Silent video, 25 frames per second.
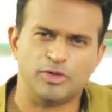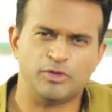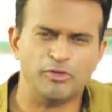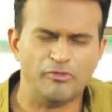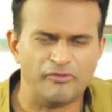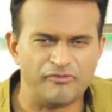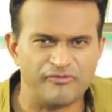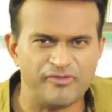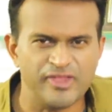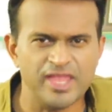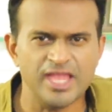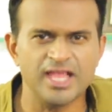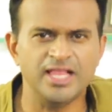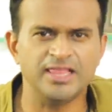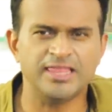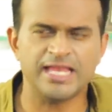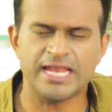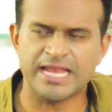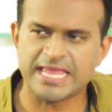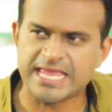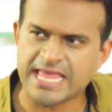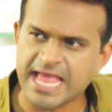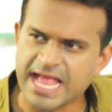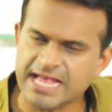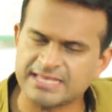You feel that
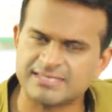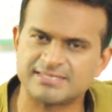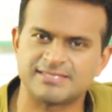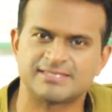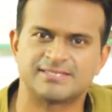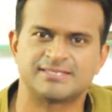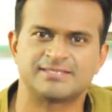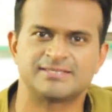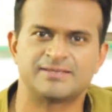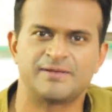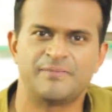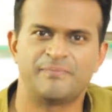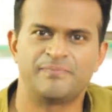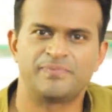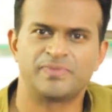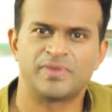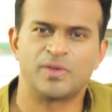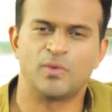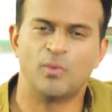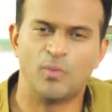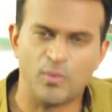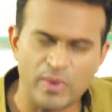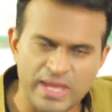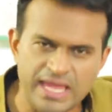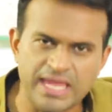yes,
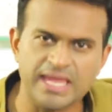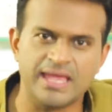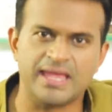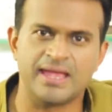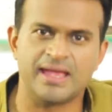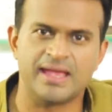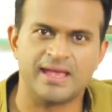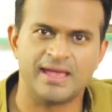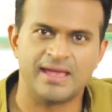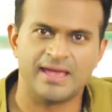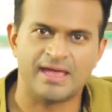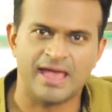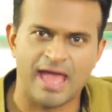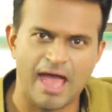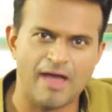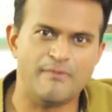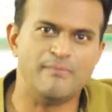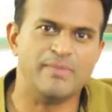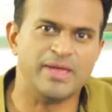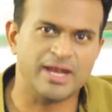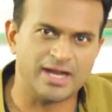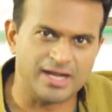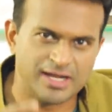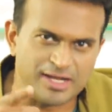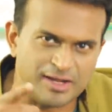we have
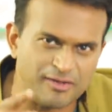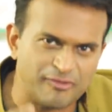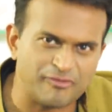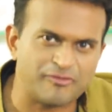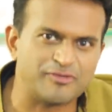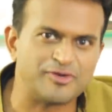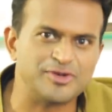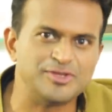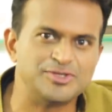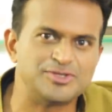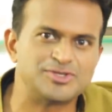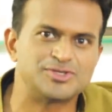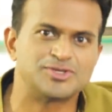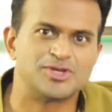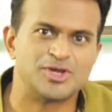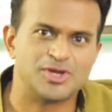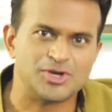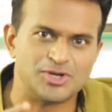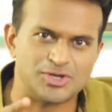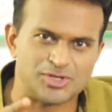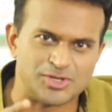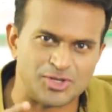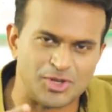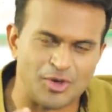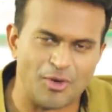made a difference
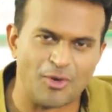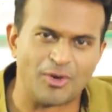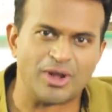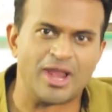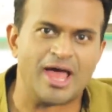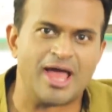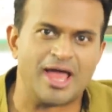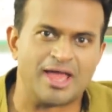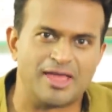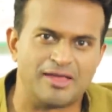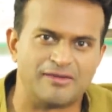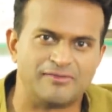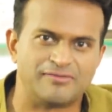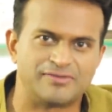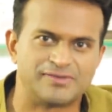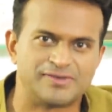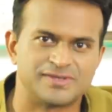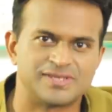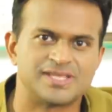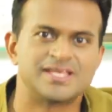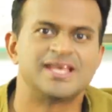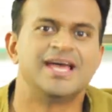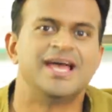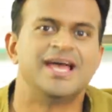to your lives.